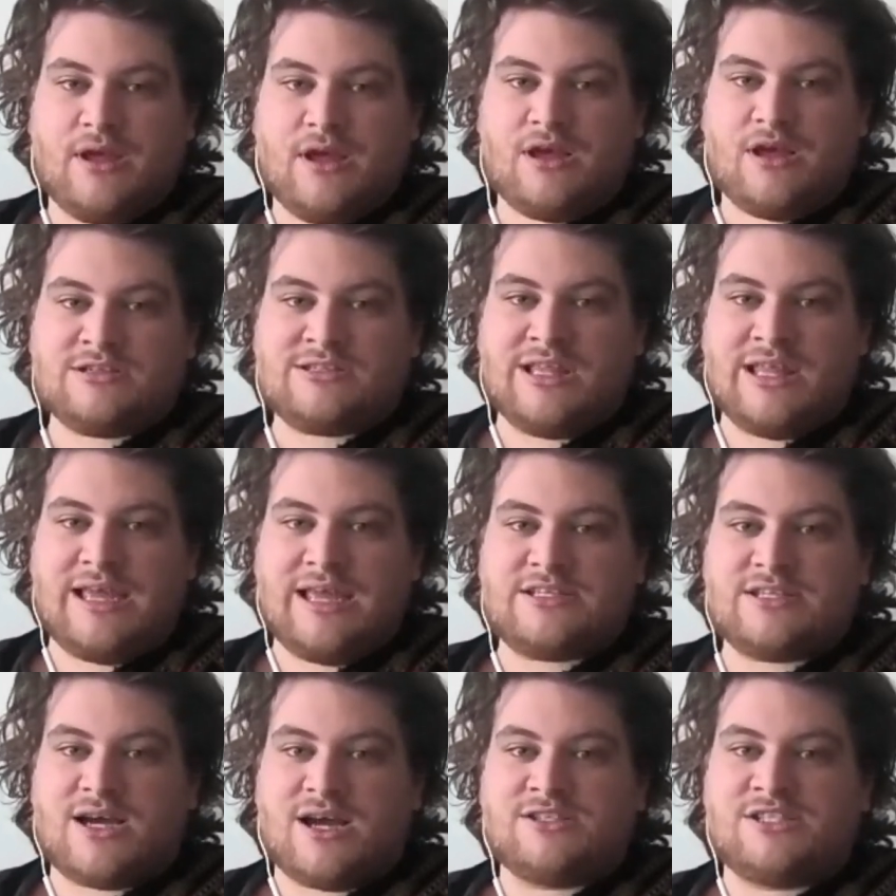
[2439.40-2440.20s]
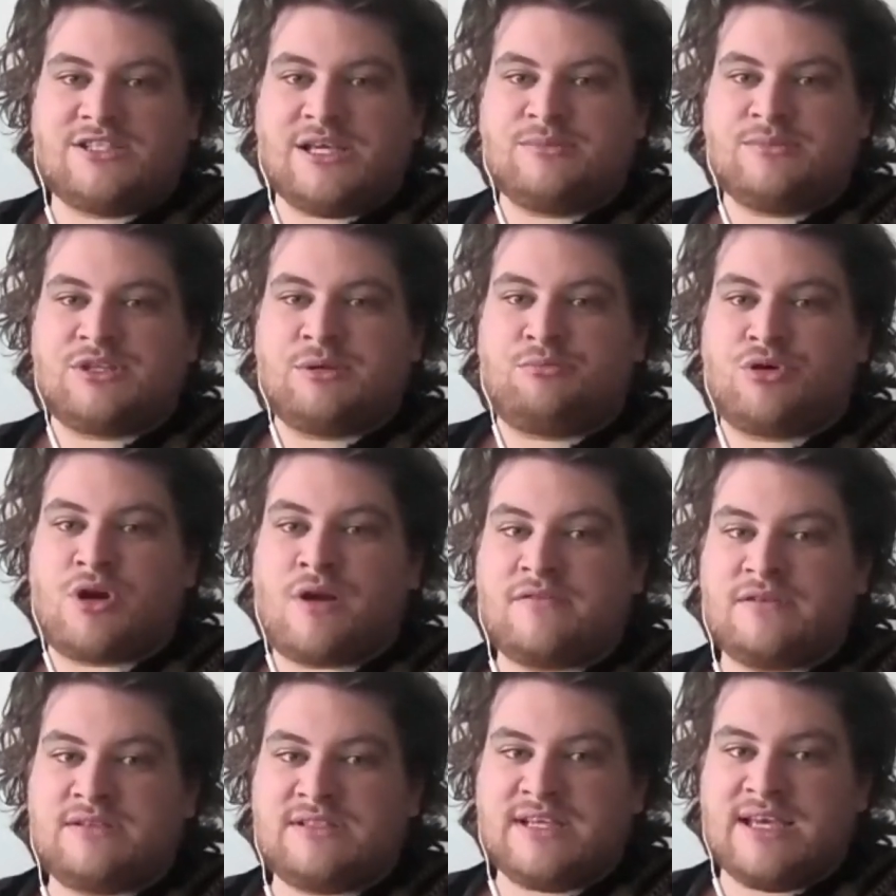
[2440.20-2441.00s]
As Lyotard seems to
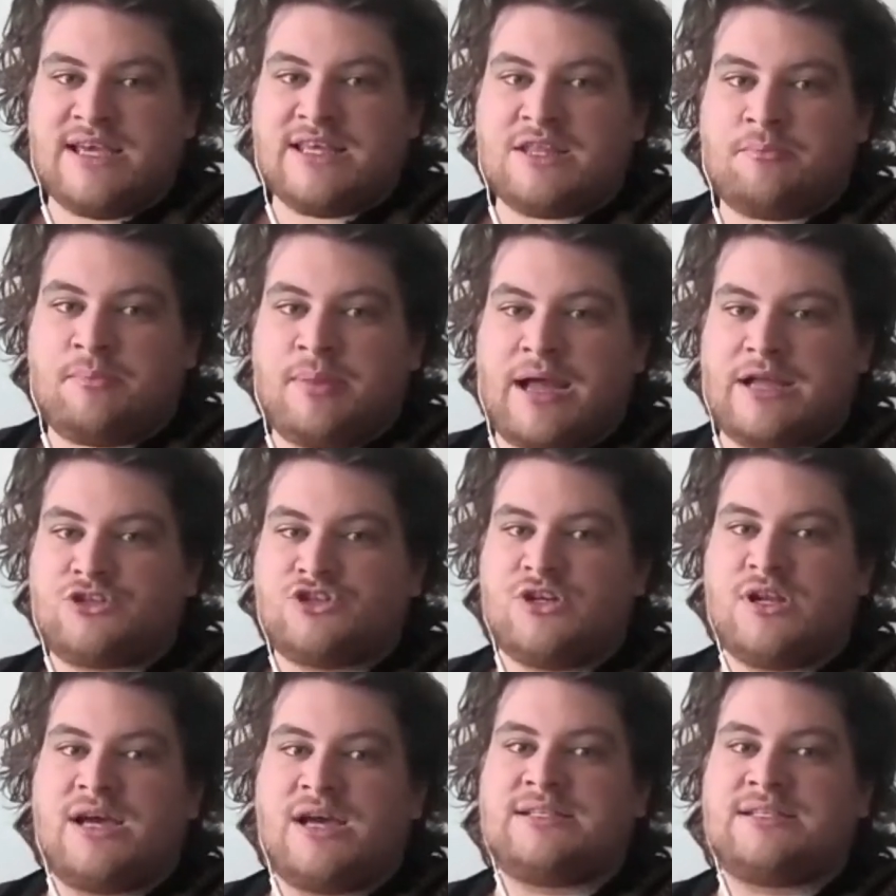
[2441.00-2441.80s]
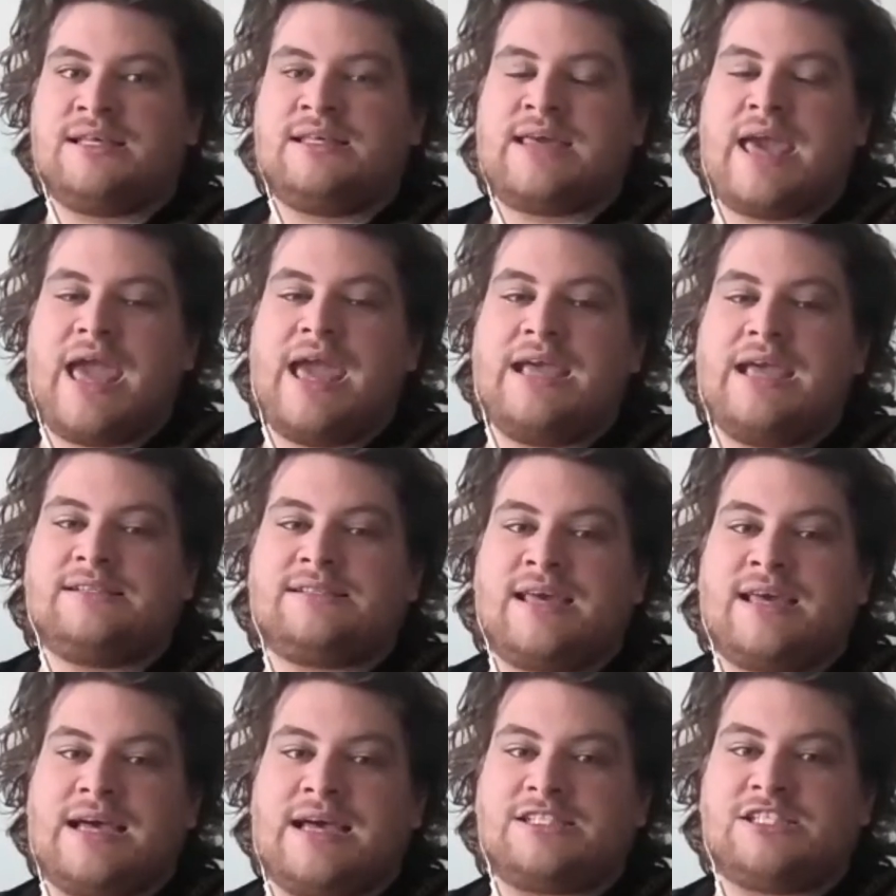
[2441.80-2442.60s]
prophesy the patronizing gaze
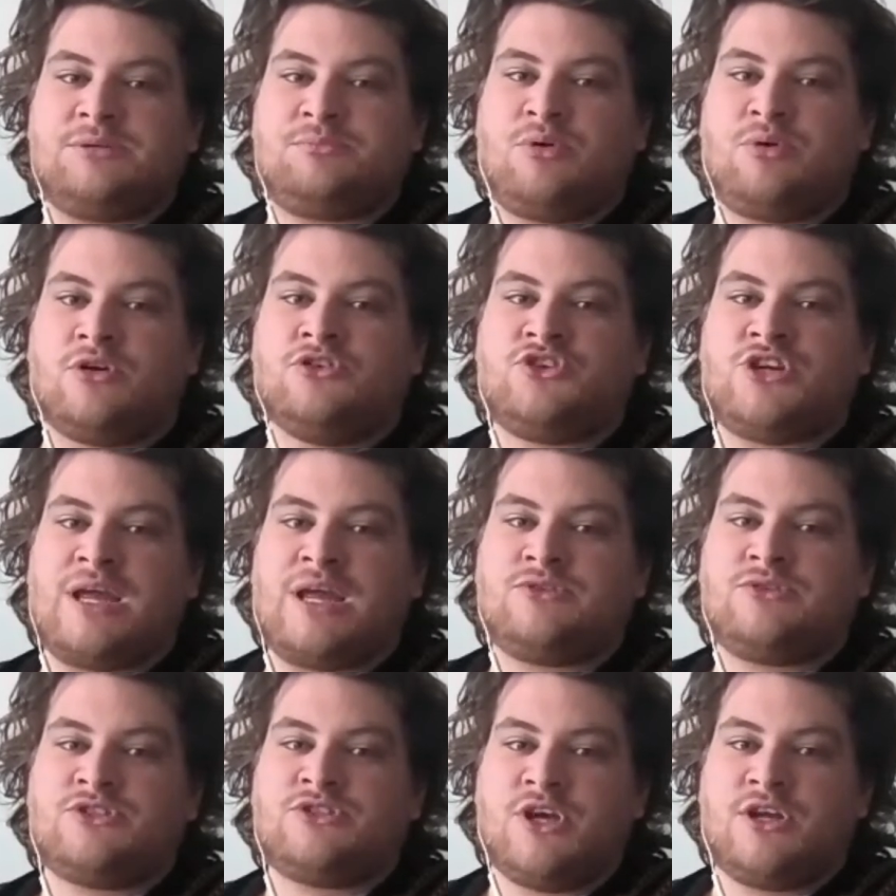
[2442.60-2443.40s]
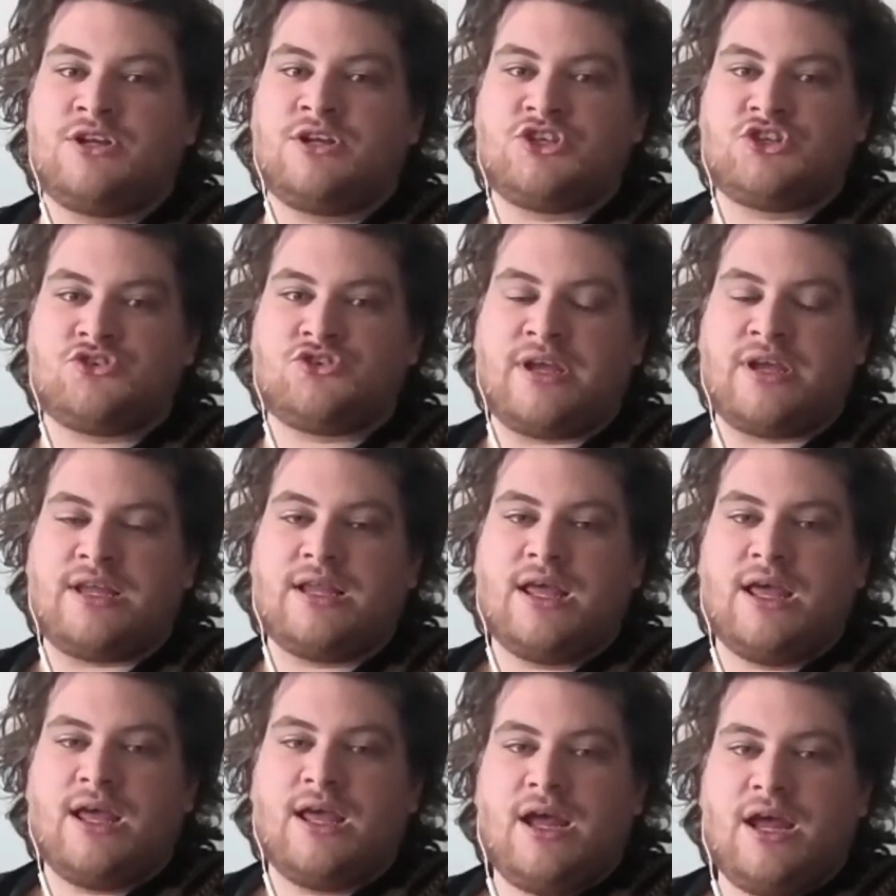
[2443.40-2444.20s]
cast upon James Turner Street,
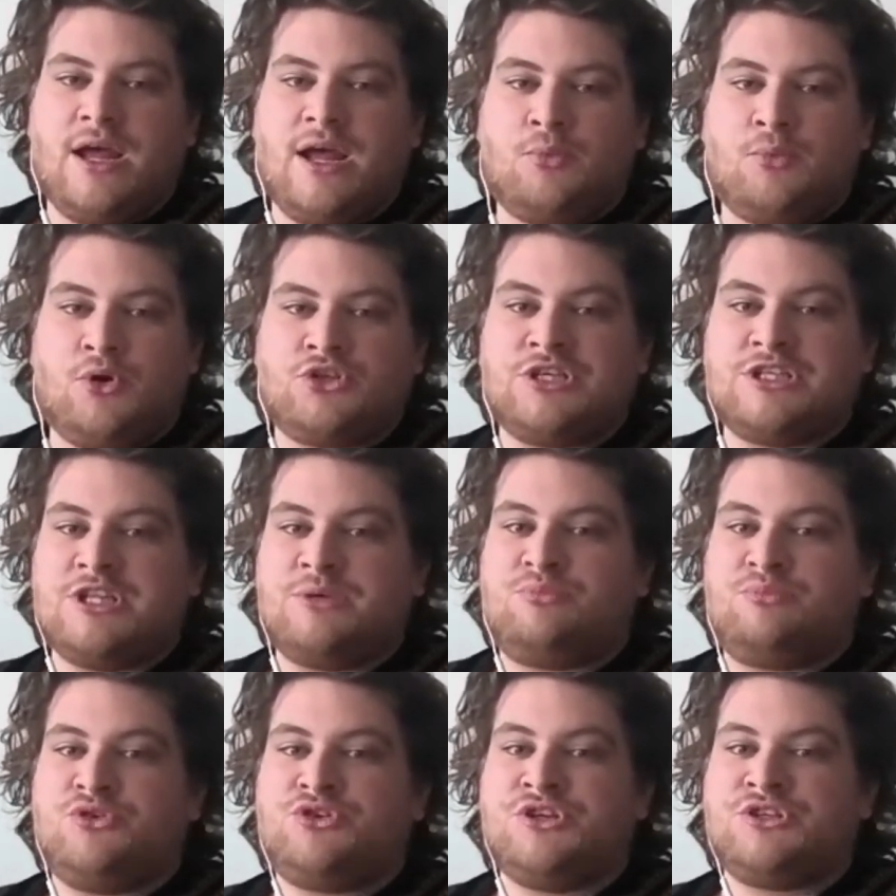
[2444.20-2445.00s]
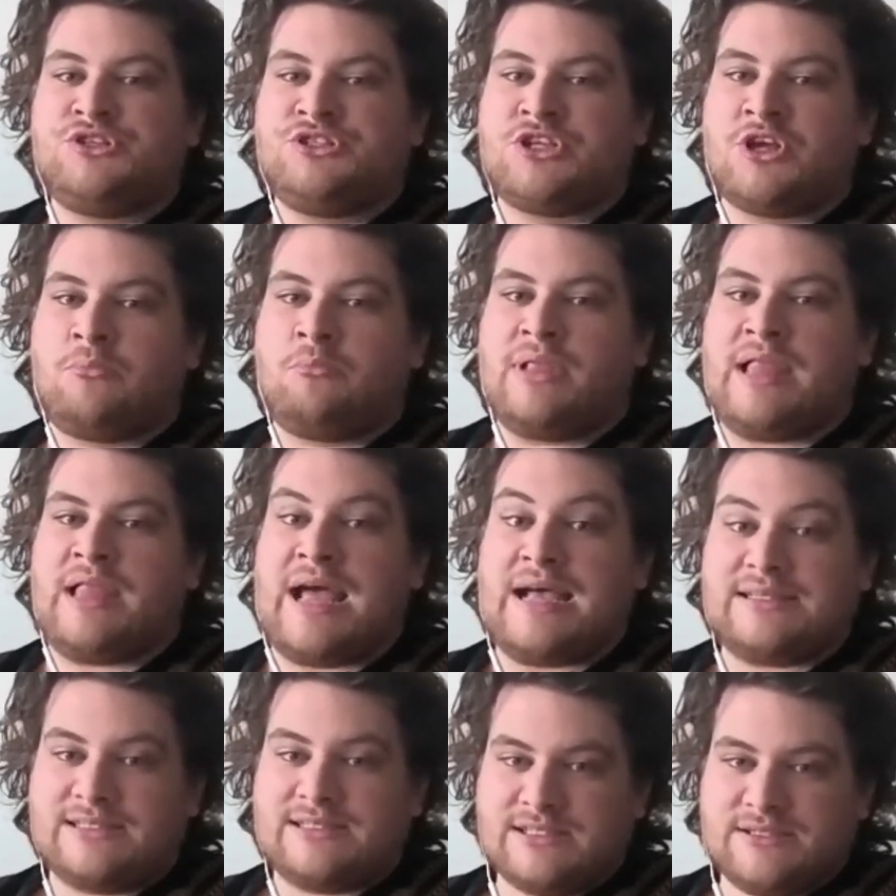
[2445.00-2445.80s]
putting the producers on
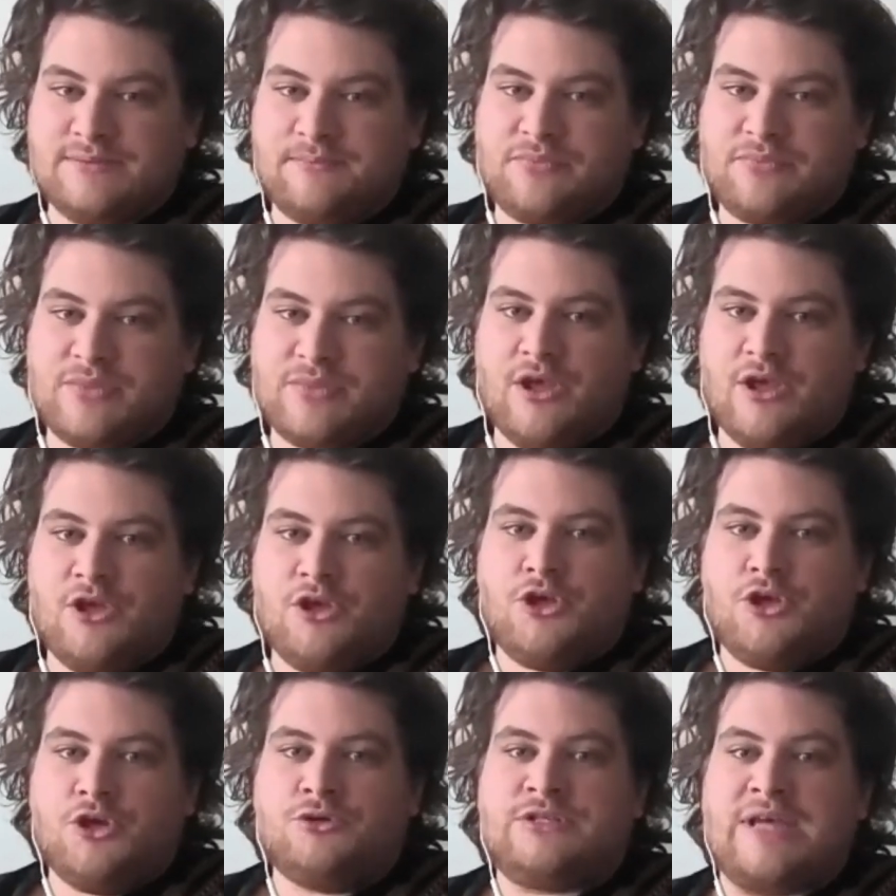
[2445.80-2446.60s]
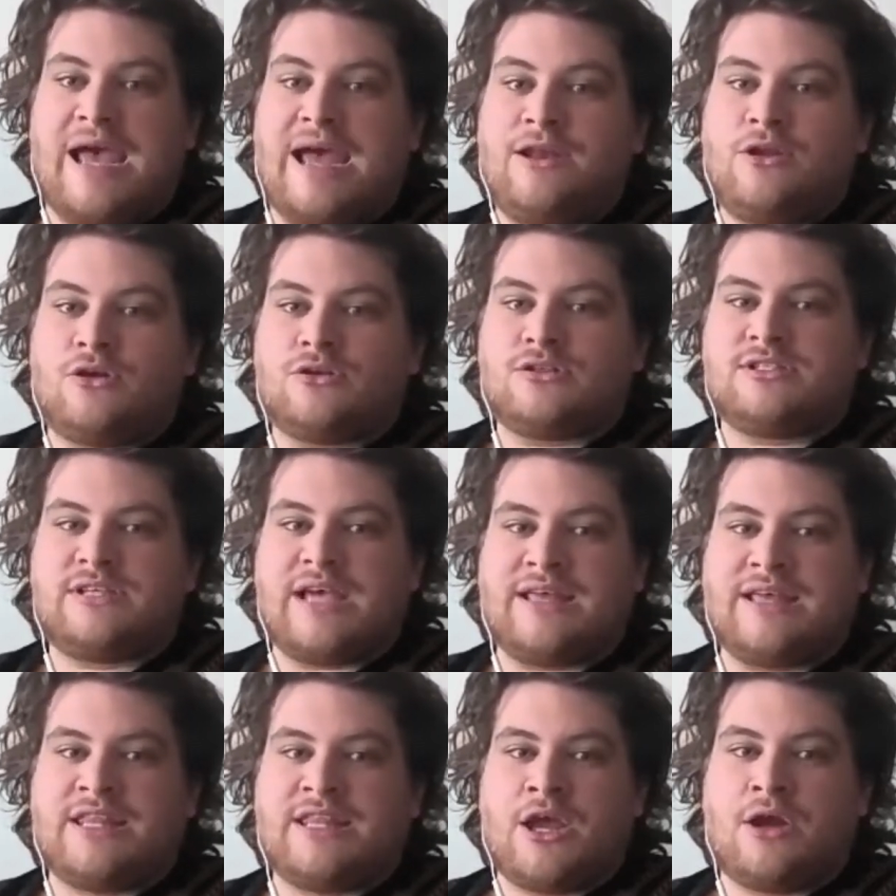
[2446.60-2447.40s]
blast, who dare not
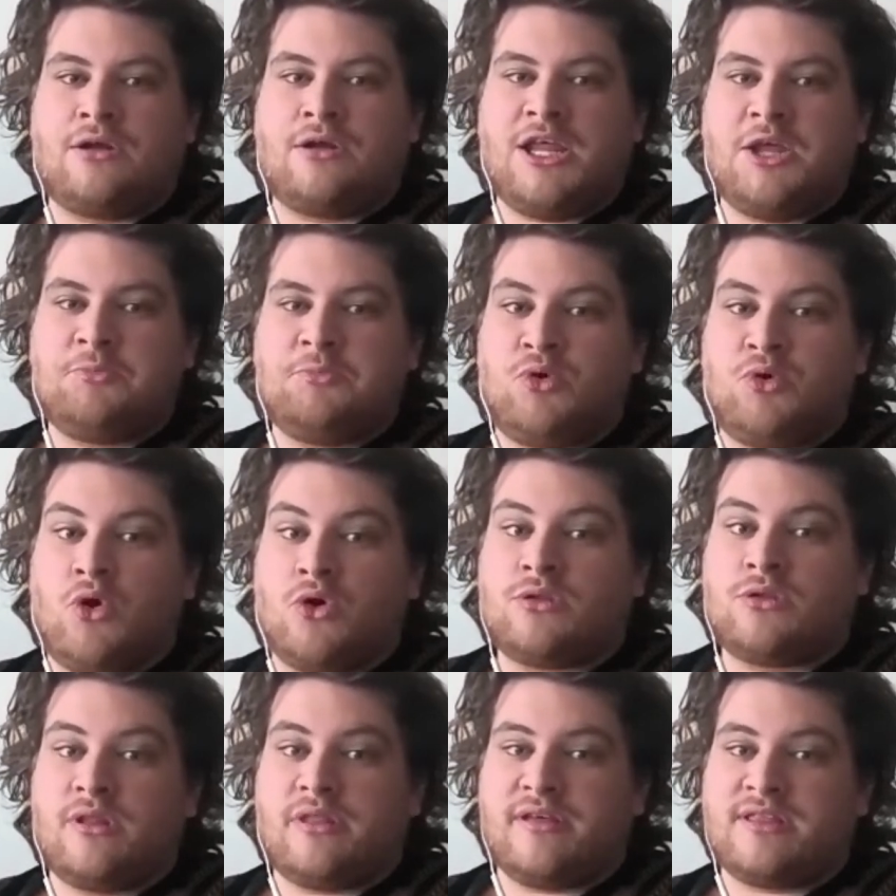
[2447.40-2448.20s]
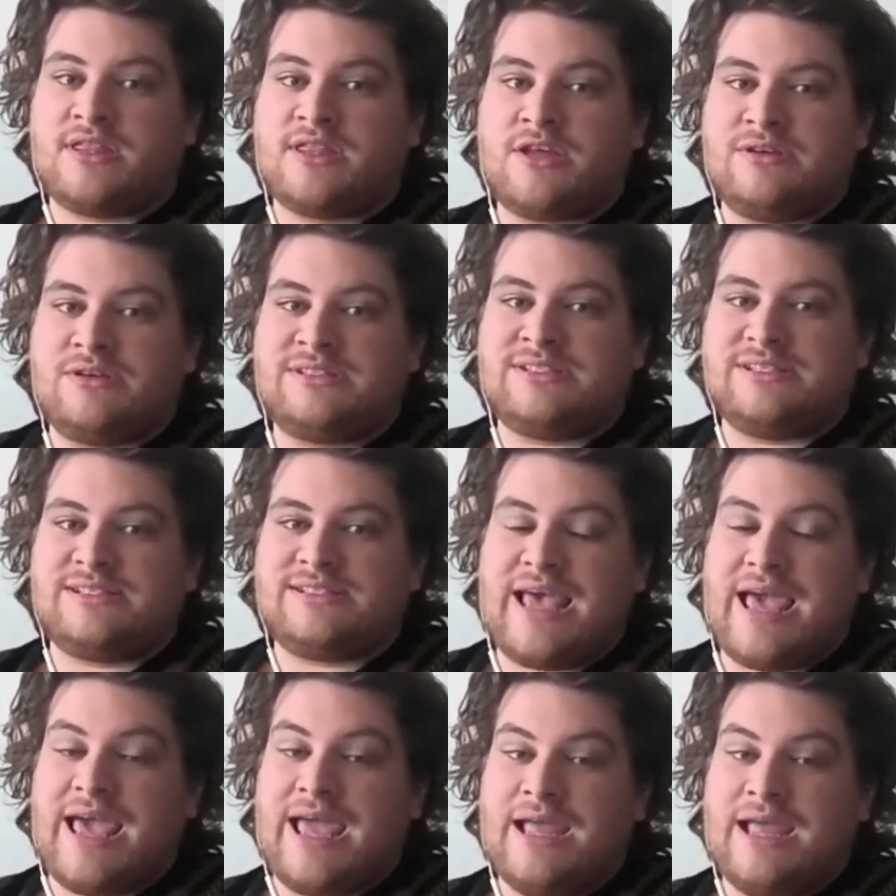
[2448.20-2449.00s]
say the only important thing there is to
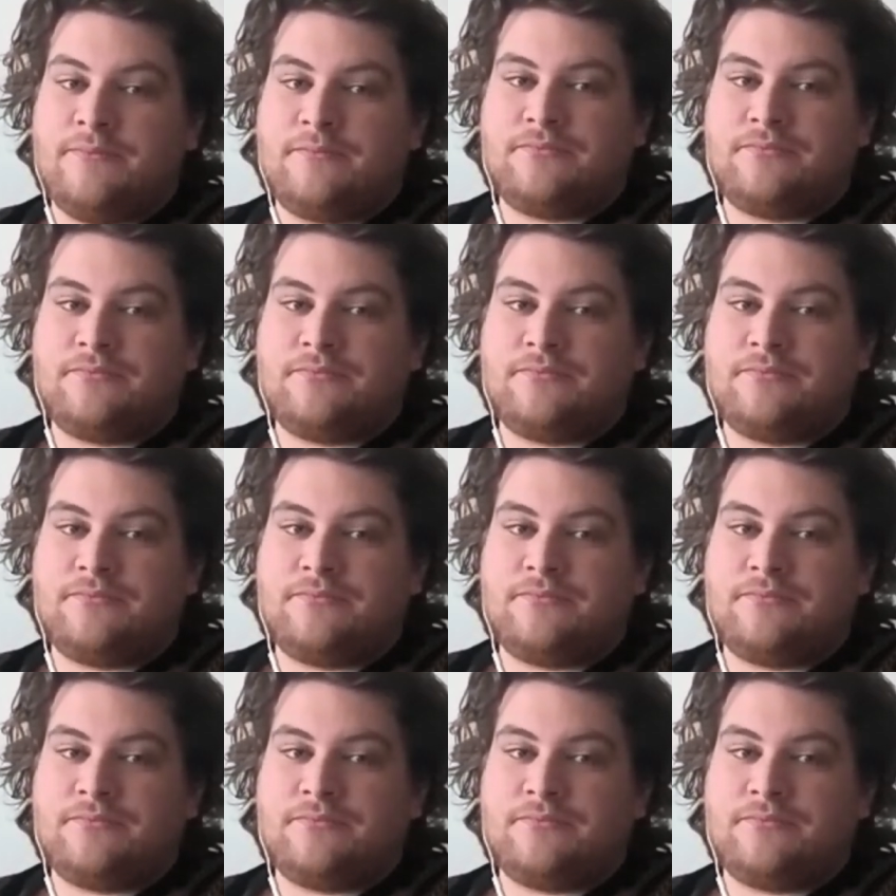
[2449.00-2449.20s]
say